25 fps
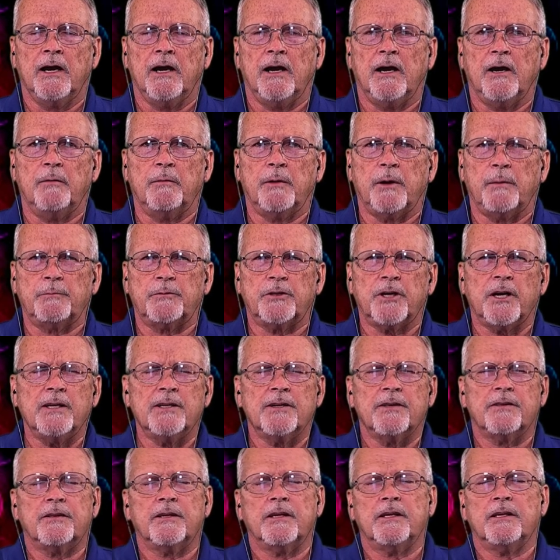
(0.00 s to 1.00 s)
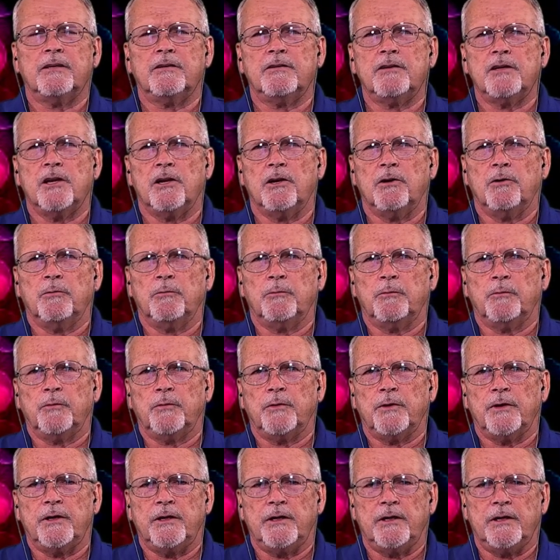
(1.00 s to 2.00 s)
I'm trying to think, you know,
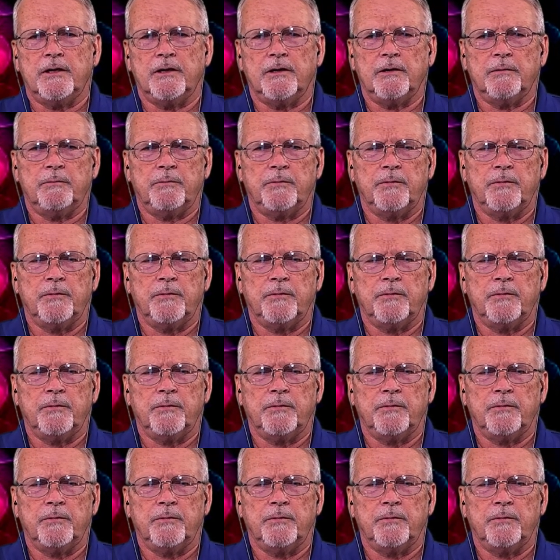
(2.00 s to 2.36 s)
in